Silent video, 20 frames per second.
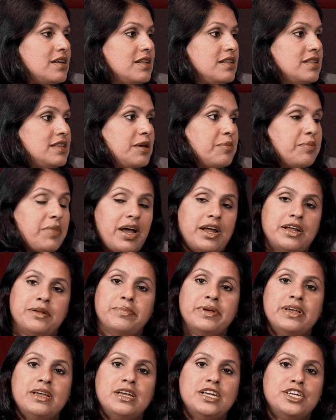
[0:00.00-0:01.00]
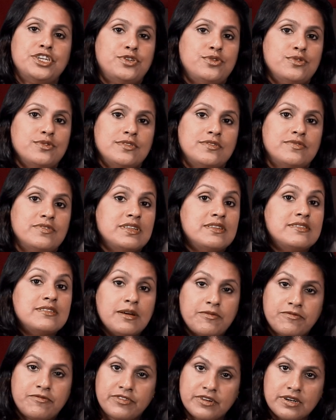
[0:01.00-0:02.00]
there might be issues with
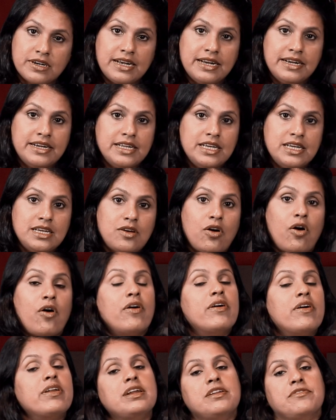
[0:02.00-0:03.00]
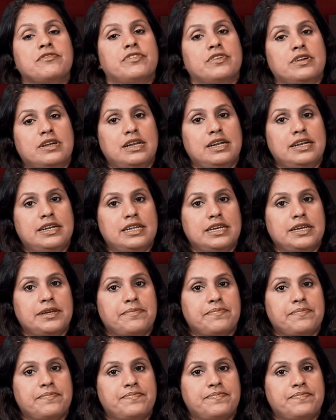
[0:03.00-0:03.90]
subfertility or infertility.